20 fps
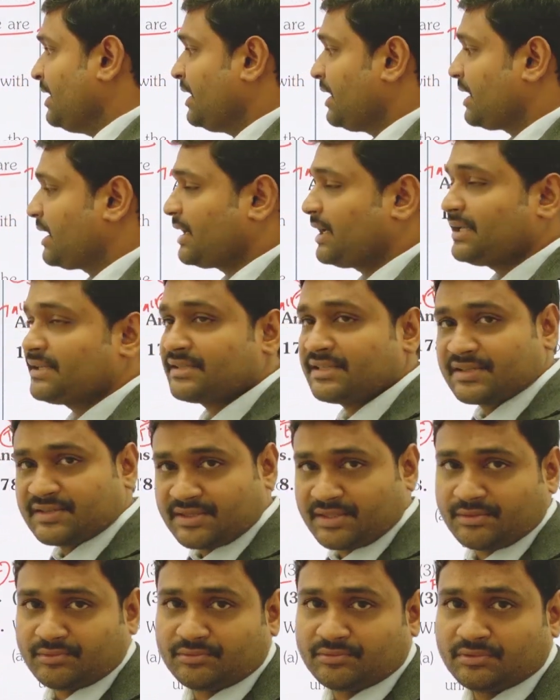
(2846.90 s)
recessive.
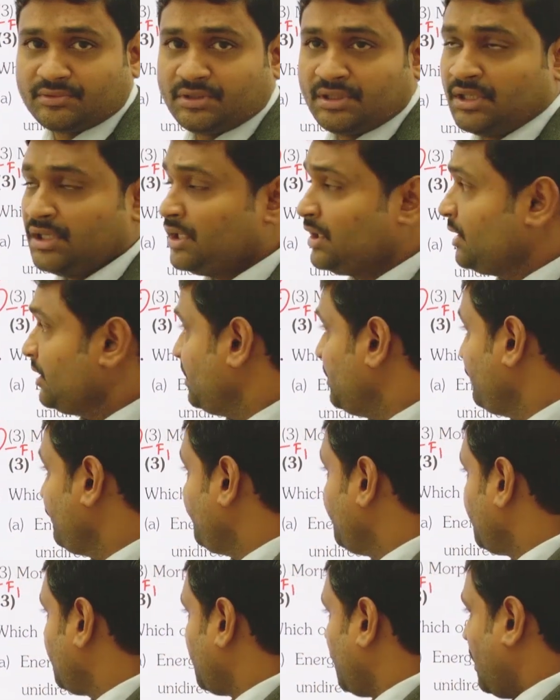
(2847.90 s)
If
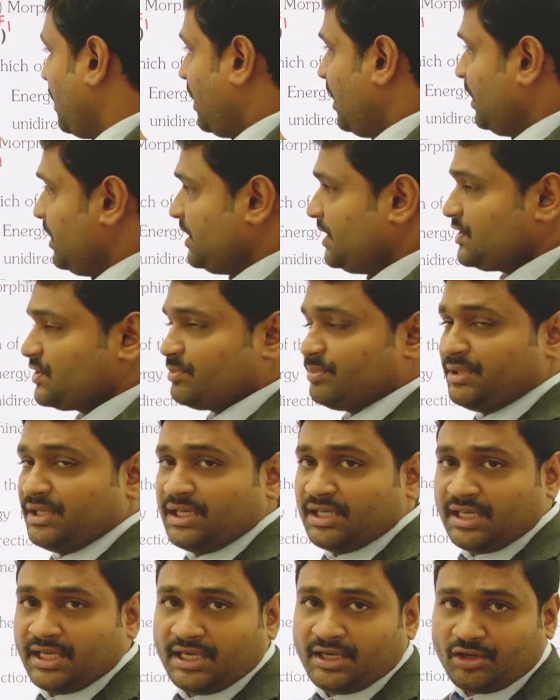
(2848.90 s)
tall is being
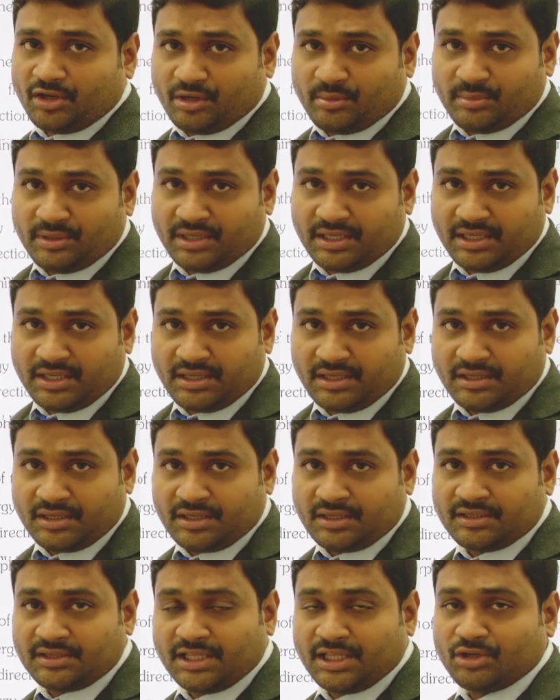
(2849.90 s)
a dominant,
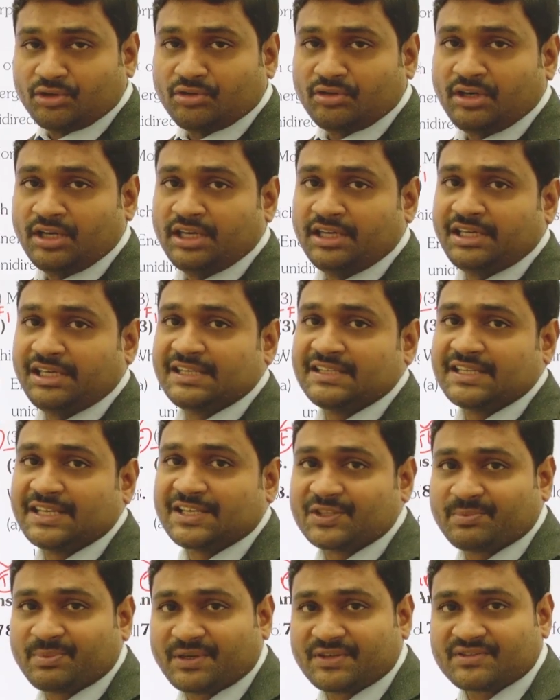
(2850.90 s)
then only it is
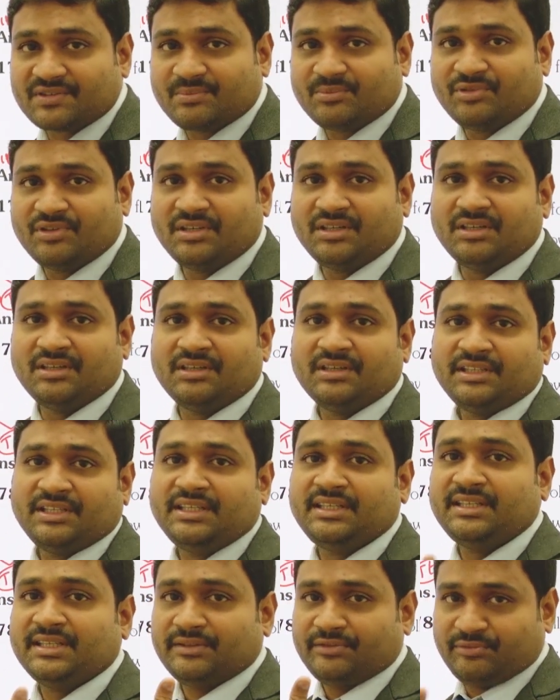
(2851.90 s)
expressible in
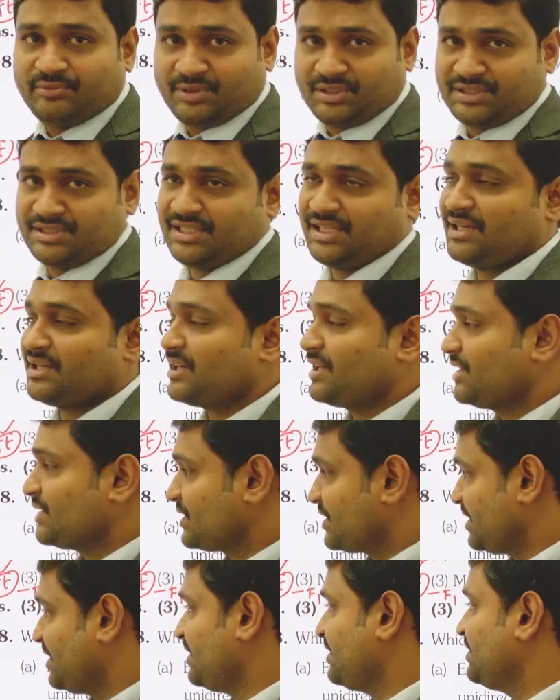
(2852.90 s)
F1 generation.
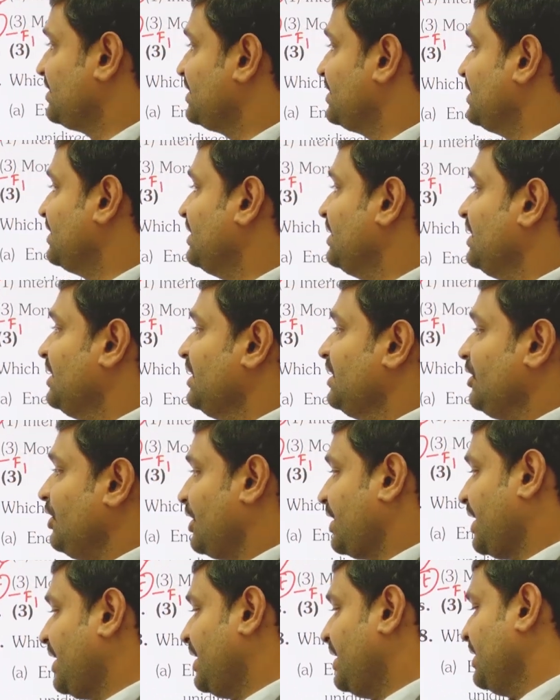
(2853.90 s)

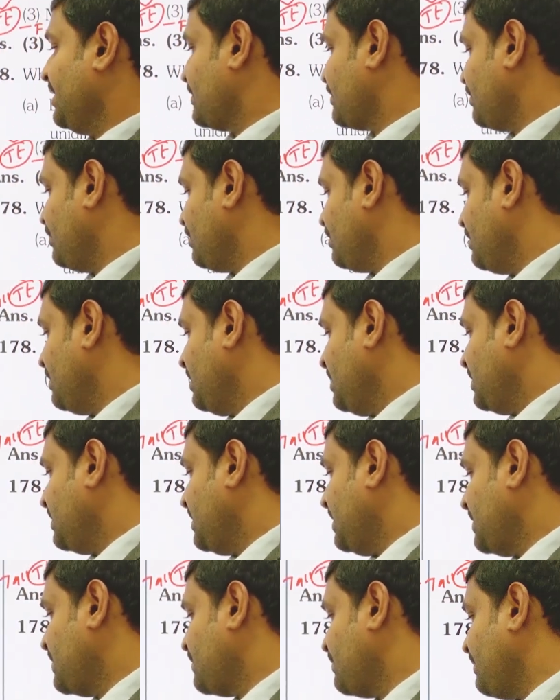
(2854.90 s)
Okay, so
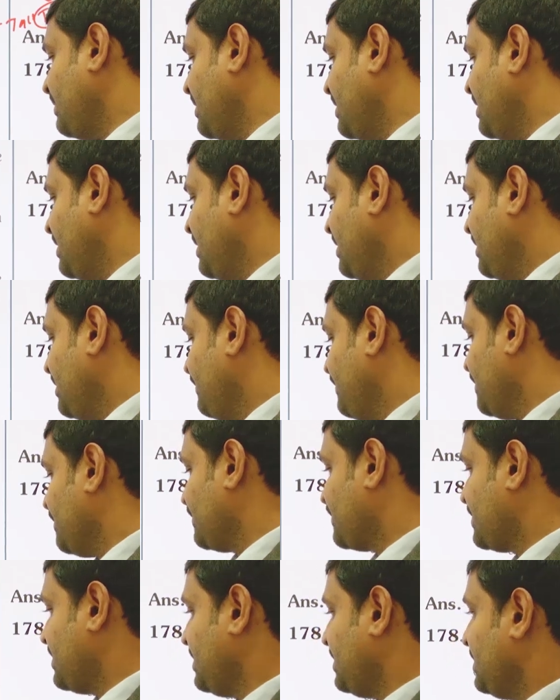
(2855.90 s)
that's why if you
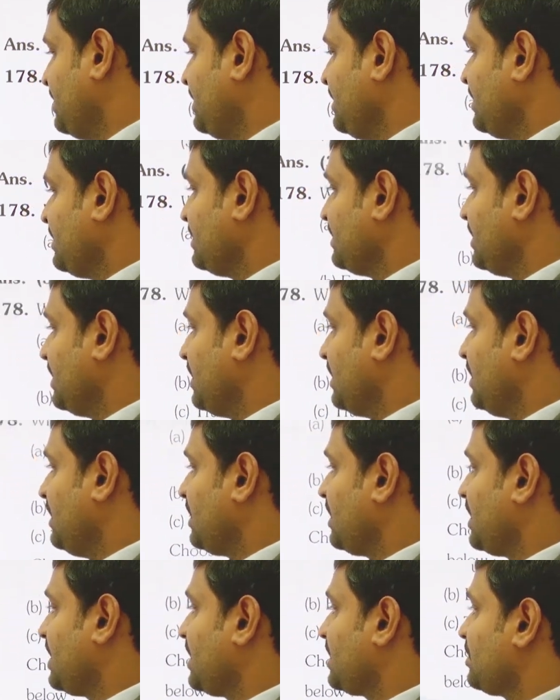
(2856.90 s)
see the
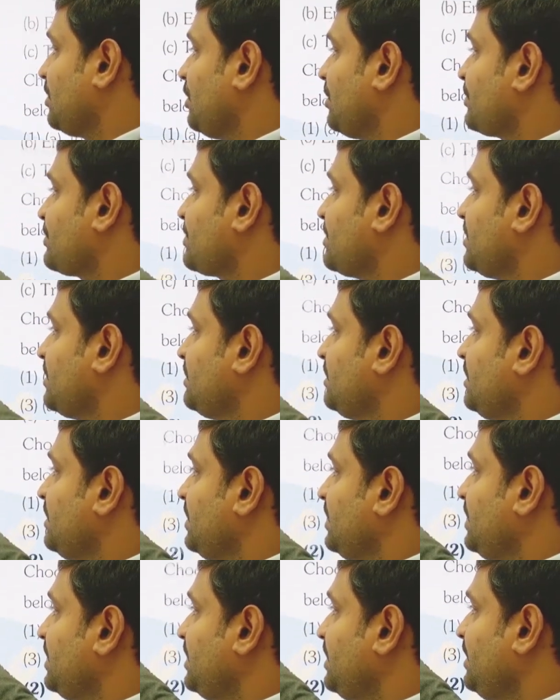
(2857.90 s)
correct option
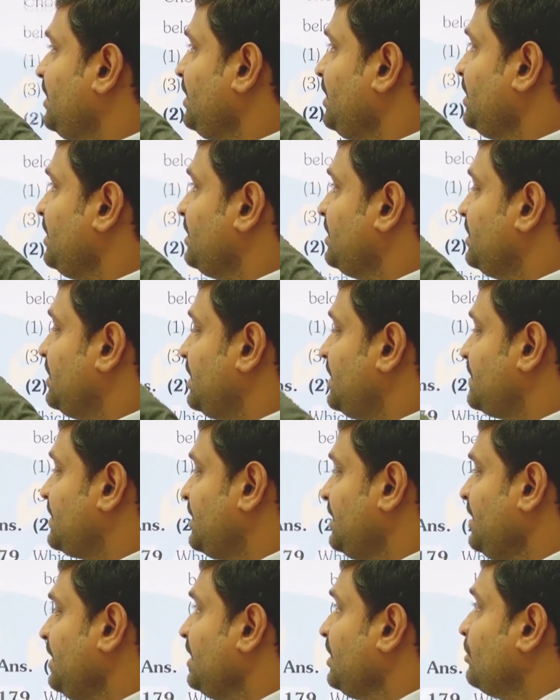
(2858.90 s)
here, there is a
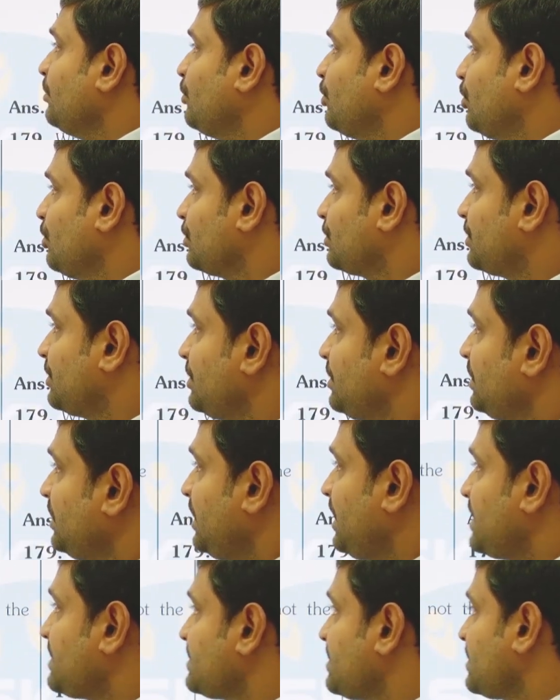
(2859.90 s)
both
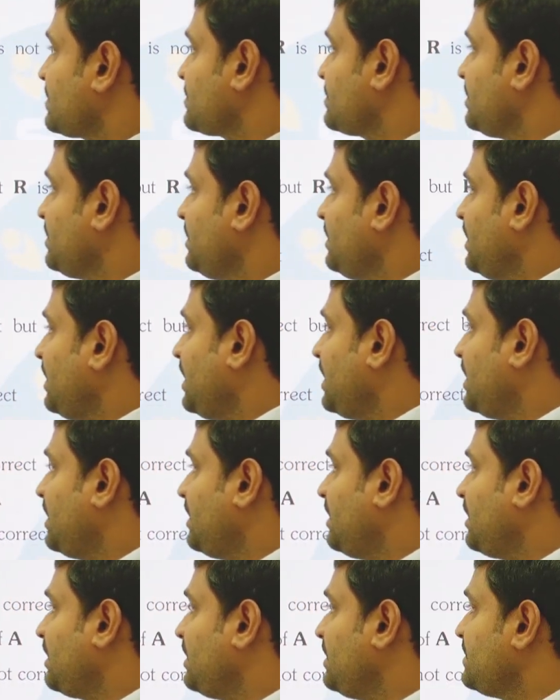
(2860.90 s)
assertion and
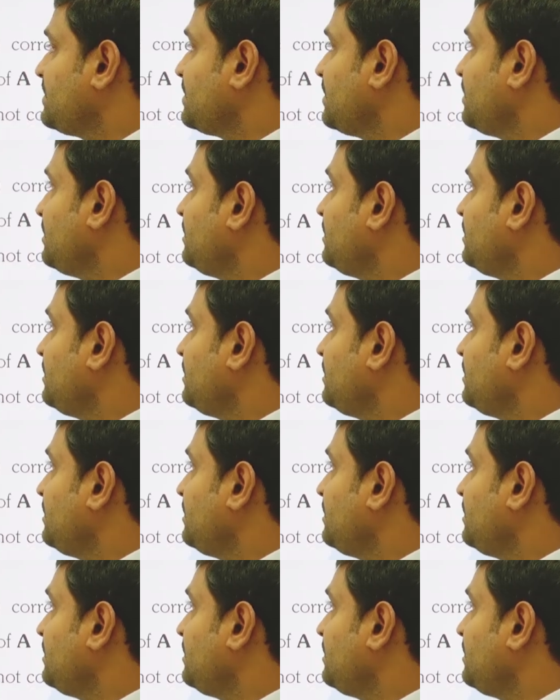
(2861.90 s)
reason